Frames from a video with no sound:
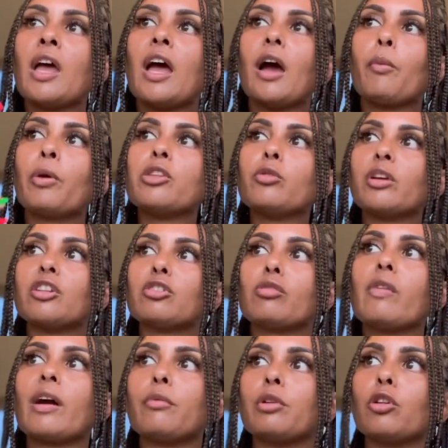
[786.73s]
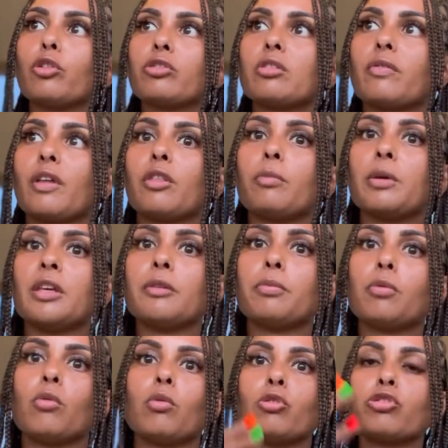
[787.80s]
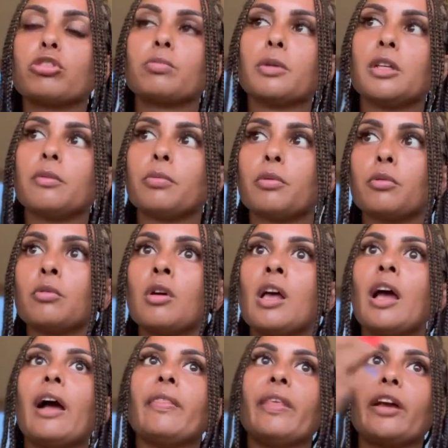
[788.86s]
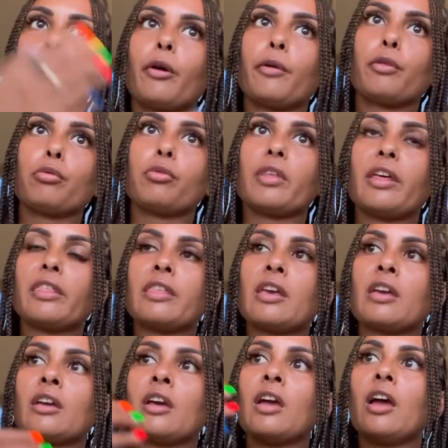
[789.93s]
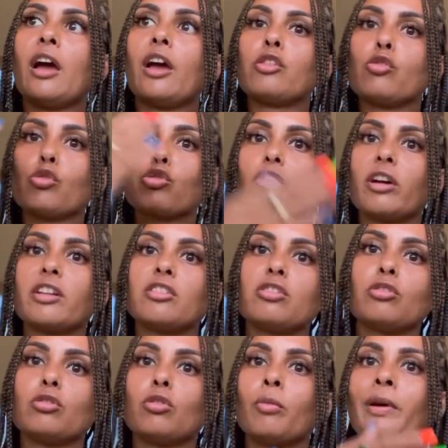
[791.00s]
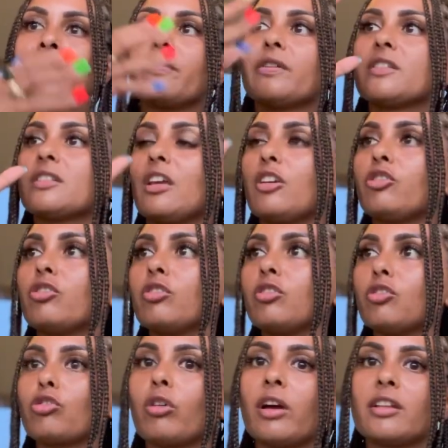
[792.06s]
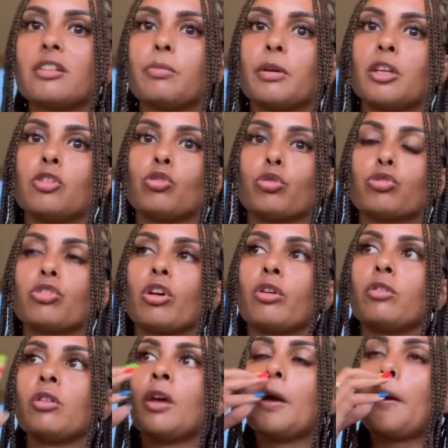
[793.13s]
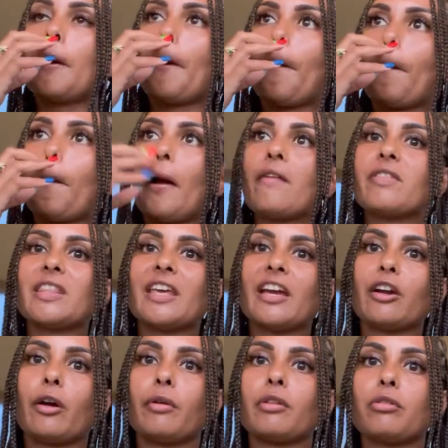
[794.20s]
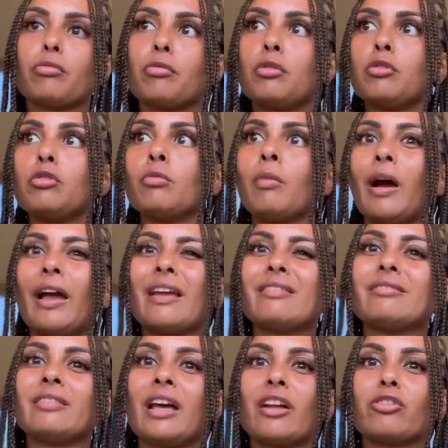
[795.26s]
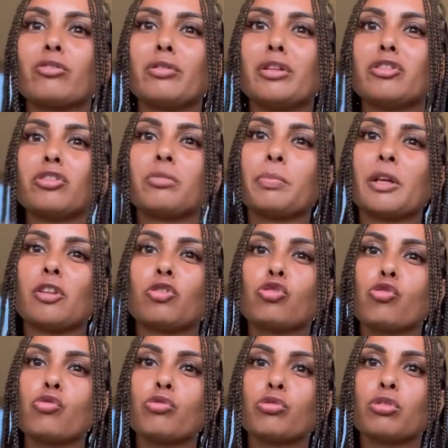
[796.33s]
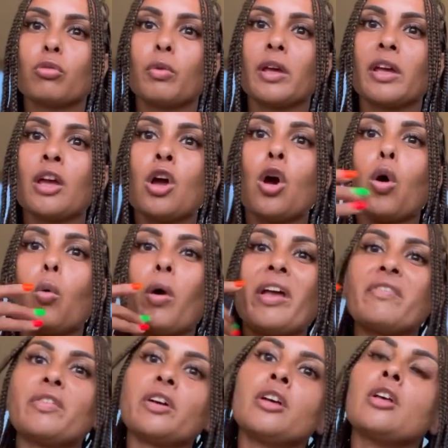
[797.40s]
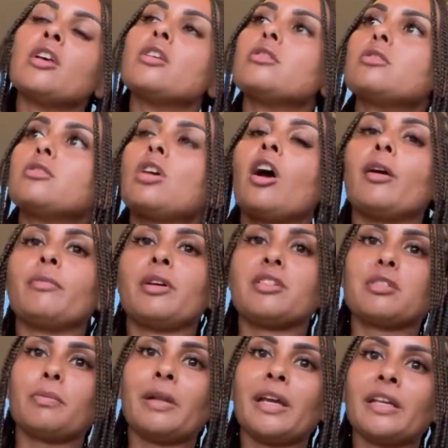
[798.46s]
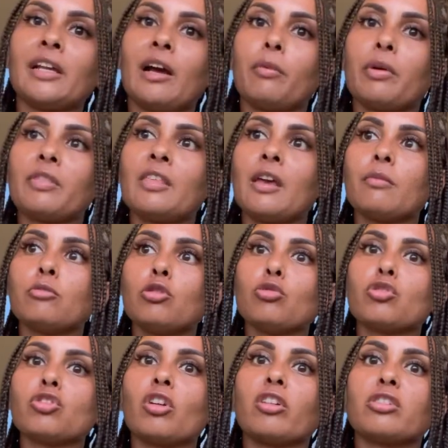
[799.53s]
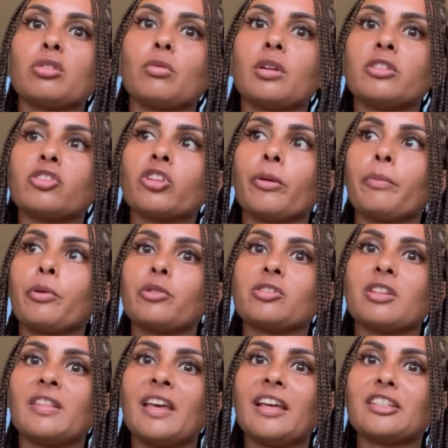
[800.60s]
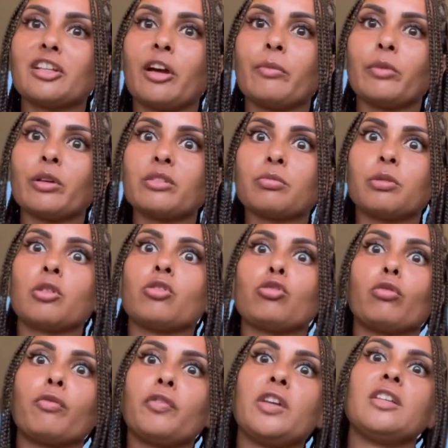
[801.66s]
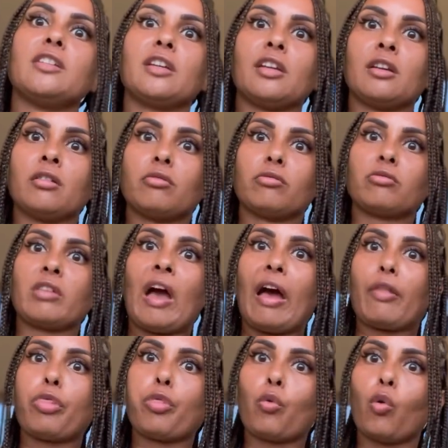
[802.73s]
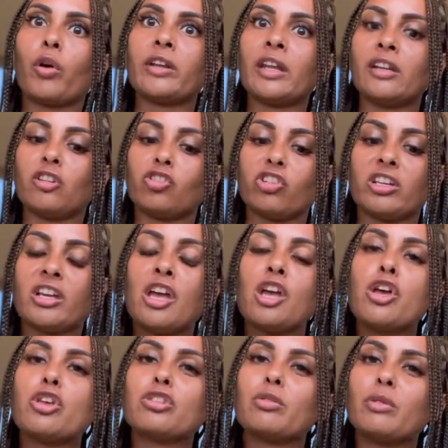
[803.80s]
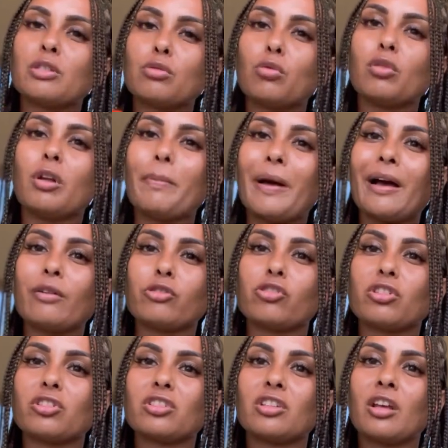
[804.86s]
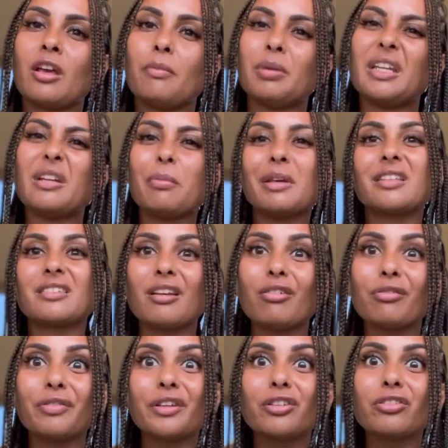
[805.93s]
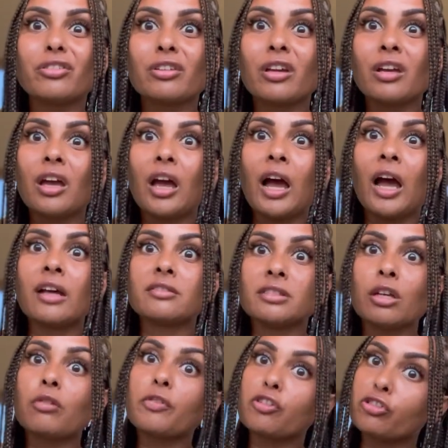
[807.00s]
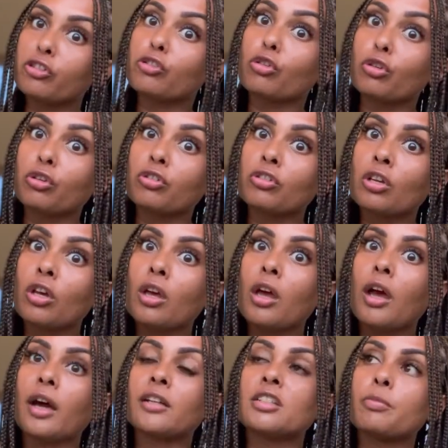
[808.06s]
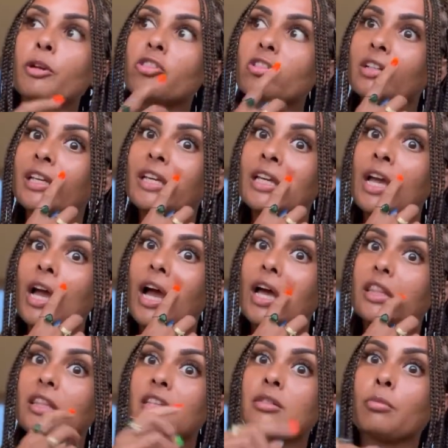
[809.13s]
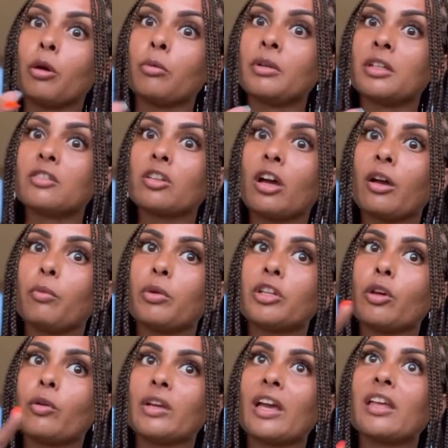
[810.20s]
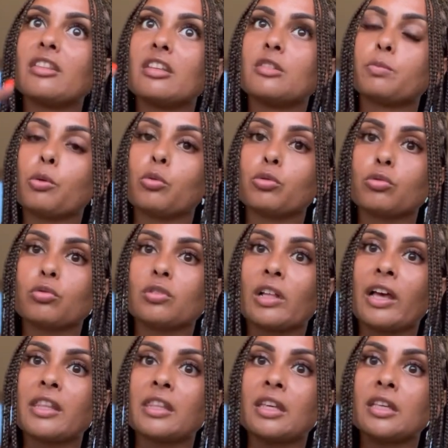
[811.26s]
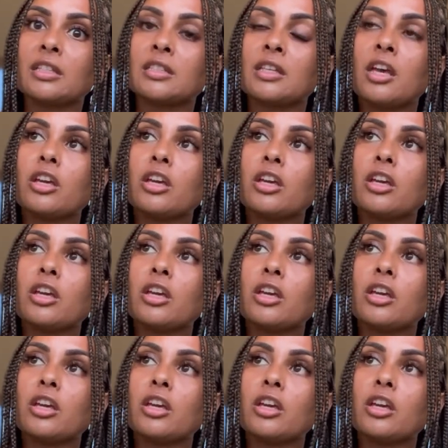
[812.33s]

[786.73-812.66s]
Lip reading: And when you interact with lots of other people or just people and they're going through their thing and you're trying to do your manifestation and trying to be in your zone, whatever they're going through, you might naturally just be drawn to it, or whatever timelines are playing out with them, you start to jump onto their timelines because you're feeding that thought and energy. So it's all about just being a bit selfish, and selfish is good. And especially at this moment in time, we don't get these portals like this.